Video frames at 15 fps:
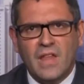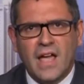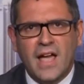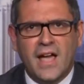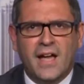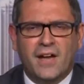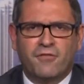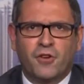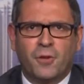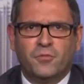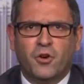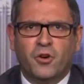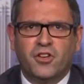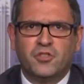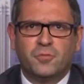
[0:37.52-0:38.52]
Uh, from
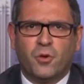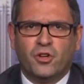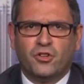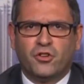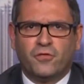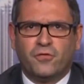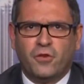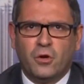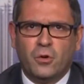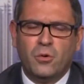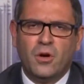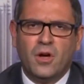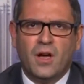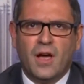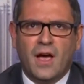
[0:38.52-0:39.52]
Turkish point of view,
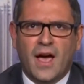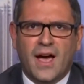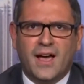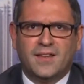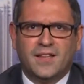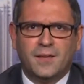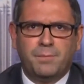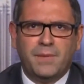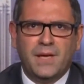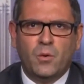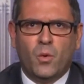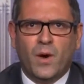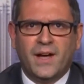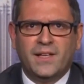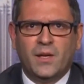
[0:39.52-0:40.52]
uh, the
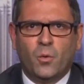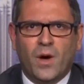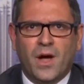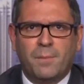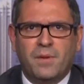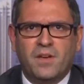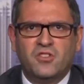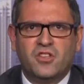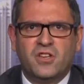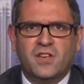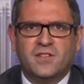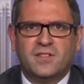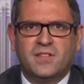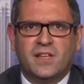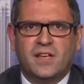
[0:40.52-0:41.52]
PYD-YPG
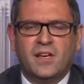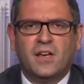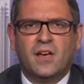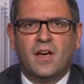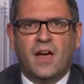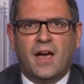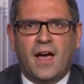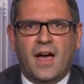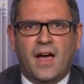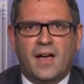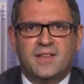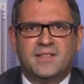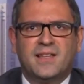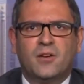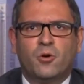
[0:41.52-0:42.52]
is the uh,
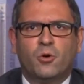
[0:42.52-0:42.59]
is the